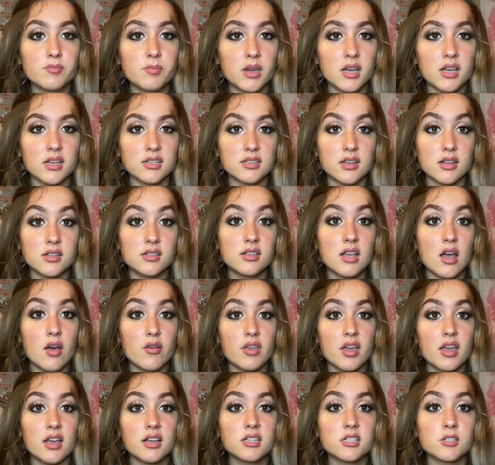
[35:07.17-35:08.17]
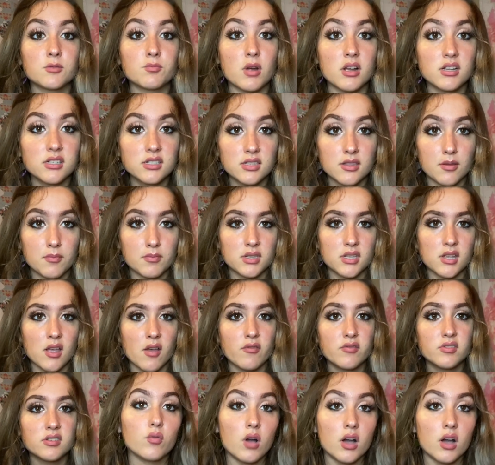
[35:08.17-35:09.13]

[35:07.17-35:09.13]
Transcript: because that's how they express themselves.